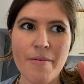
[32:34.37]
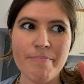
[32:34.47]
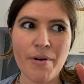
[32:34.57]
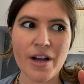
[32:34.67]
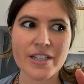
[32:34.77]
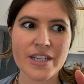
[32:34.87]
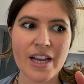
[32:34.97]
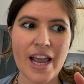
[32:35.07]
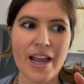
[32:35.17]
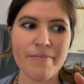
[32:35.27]
But
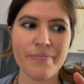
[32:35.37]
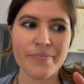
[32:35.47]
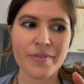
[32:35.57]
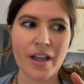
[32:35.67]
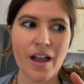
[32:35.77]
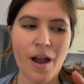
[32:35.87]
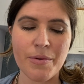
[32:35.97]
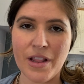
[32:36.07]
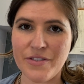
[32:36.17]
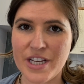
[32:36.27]
um, I would
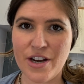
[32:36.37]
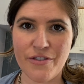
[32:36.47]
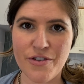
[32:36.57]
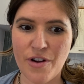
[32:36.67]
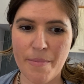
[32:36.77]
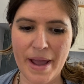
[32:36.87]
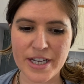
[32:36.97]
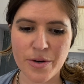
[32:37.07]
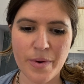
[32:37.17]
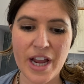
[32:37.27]
love to hear if you've got a
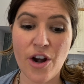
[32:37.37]
better way.